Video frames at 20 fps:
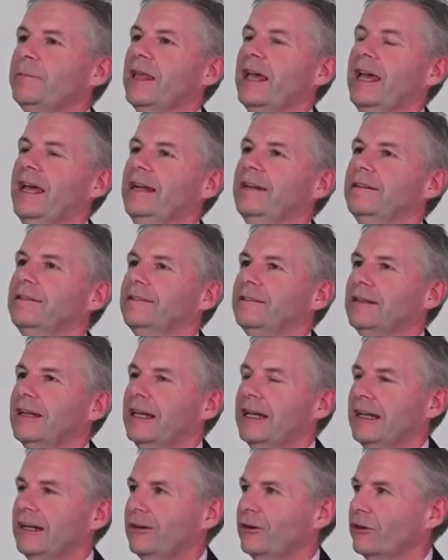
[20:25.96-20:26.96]
And
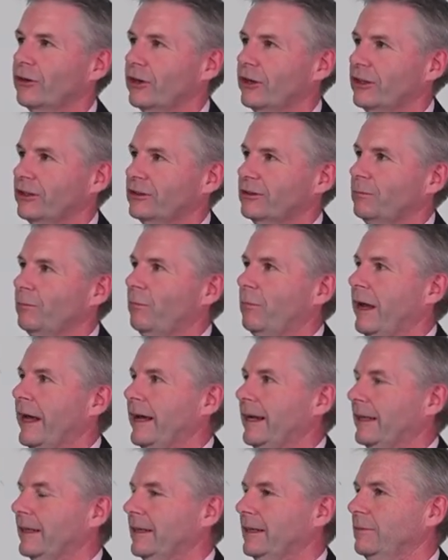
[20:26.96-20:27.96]
he'd look at us
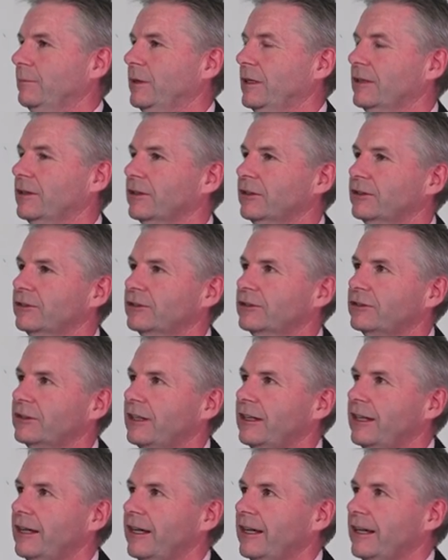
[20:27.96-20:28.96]
blankly because
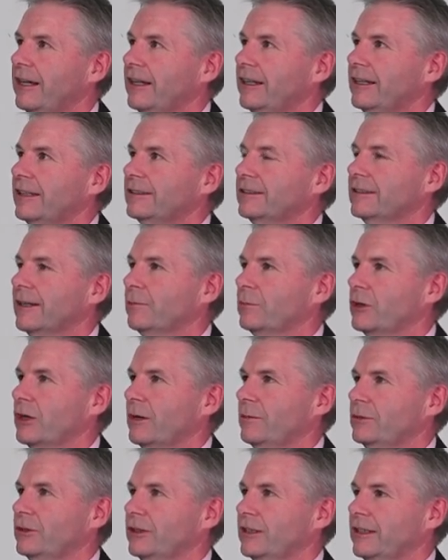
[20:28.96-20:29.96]

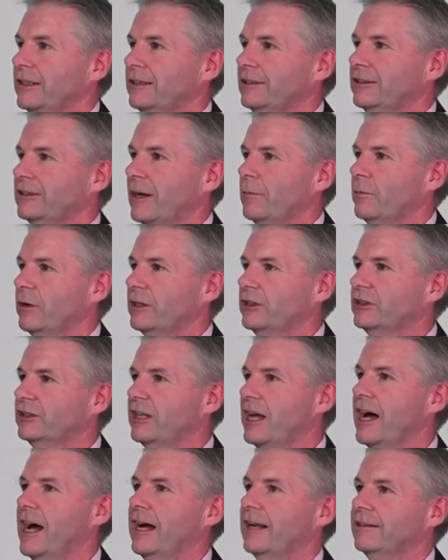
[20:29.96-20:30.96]
sometimes you need somewhere to
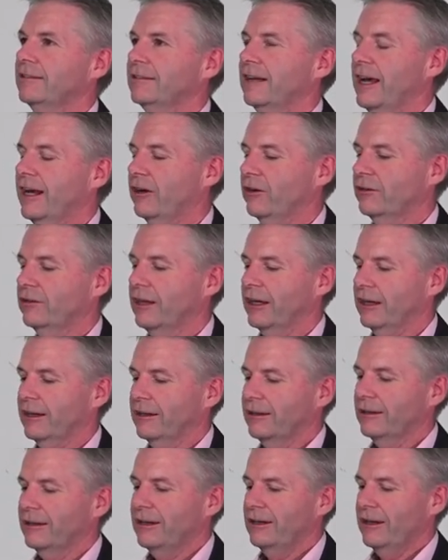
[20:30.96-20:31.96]
start. And I
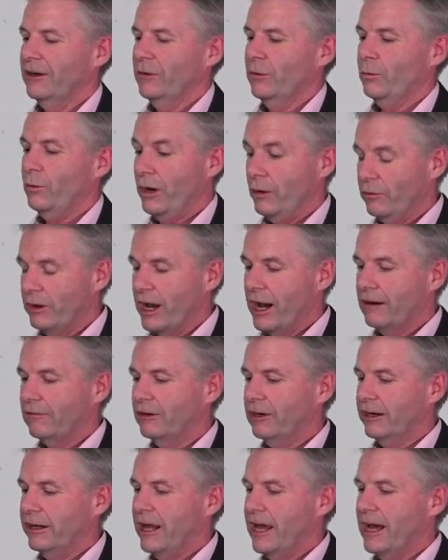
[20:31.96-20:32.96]
think where we are
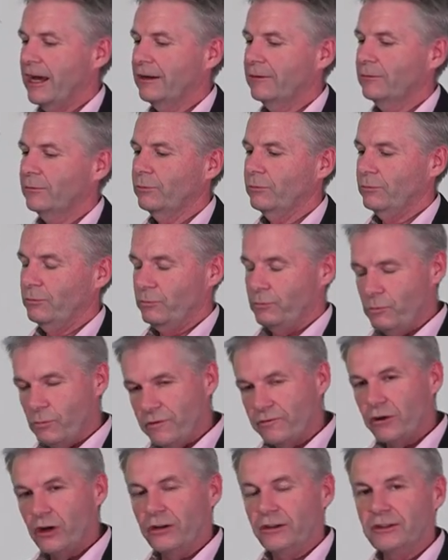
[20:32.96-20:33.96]
right now,
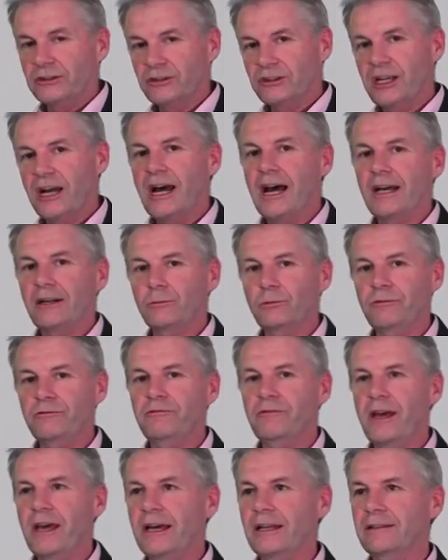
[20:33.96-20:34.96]
we've got the start. We've
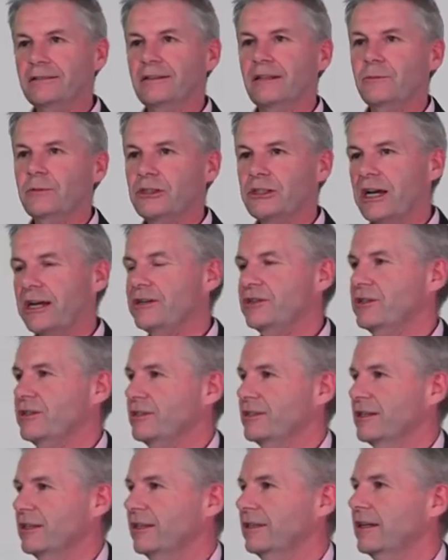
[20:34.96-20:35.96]
found
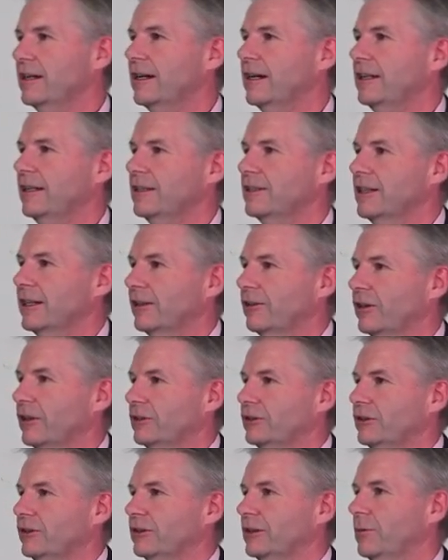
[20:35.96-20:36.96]
limitations in the, in the
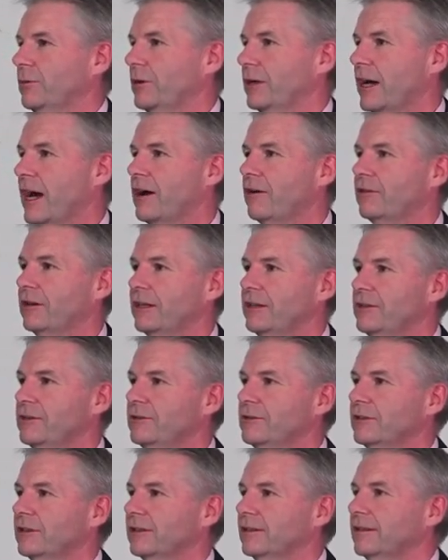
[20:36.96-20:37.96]
technologies that we're currently
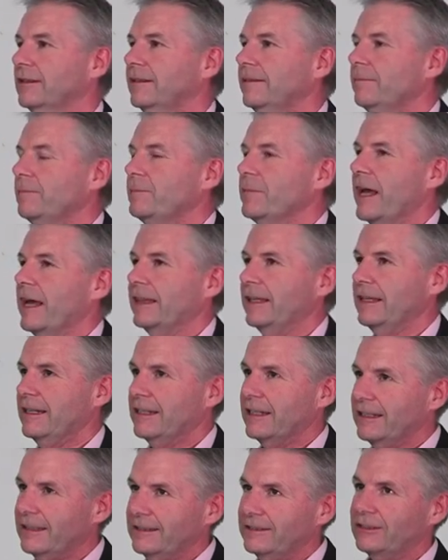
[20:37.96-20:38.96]
using. And there
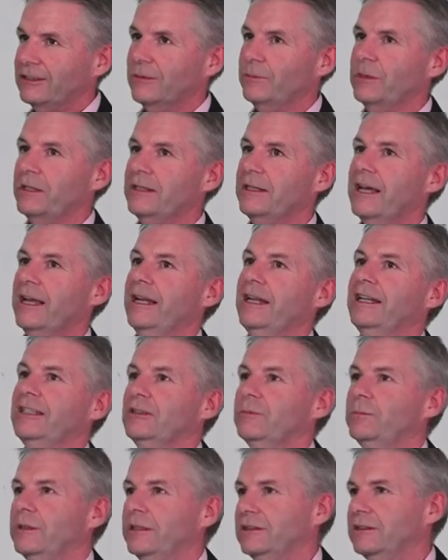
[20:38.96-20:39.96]
needs to be that
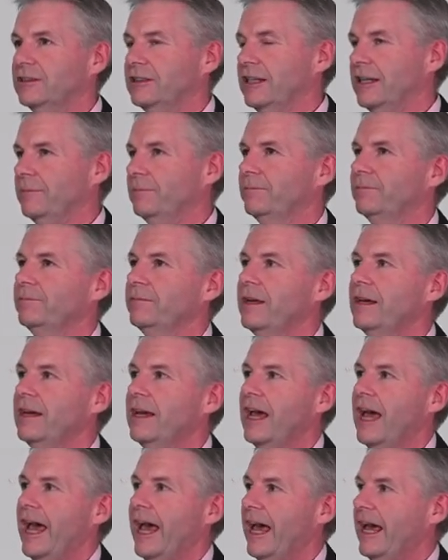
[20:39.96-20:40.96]
next big step.
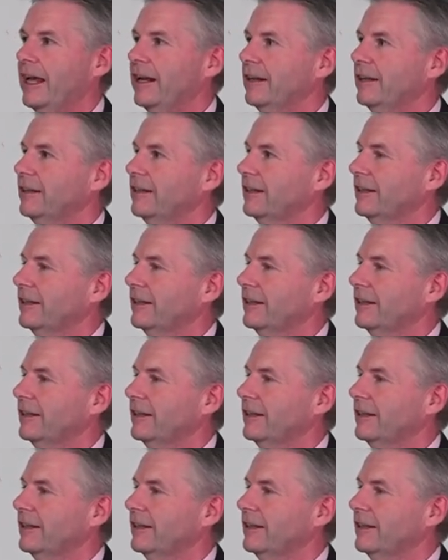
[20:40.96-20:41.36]
And